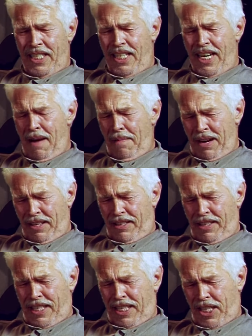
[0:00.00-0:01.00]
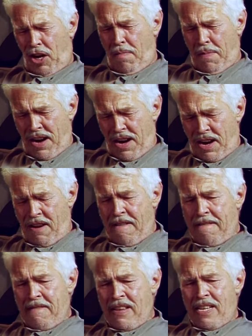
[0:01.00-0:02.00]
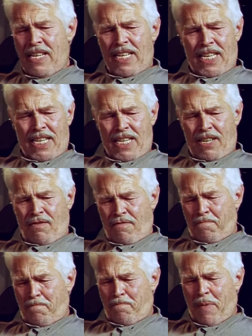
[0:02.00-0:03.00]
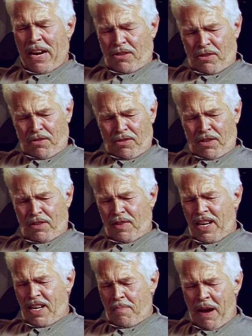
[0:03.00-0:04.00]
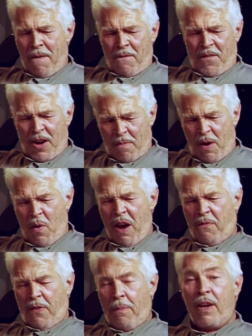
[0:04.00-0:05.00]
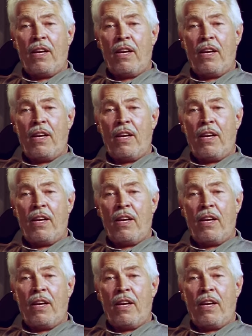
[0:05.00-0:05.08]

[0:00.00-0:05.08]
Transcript: damn it, Coburn, those bastards are taking my film away from me.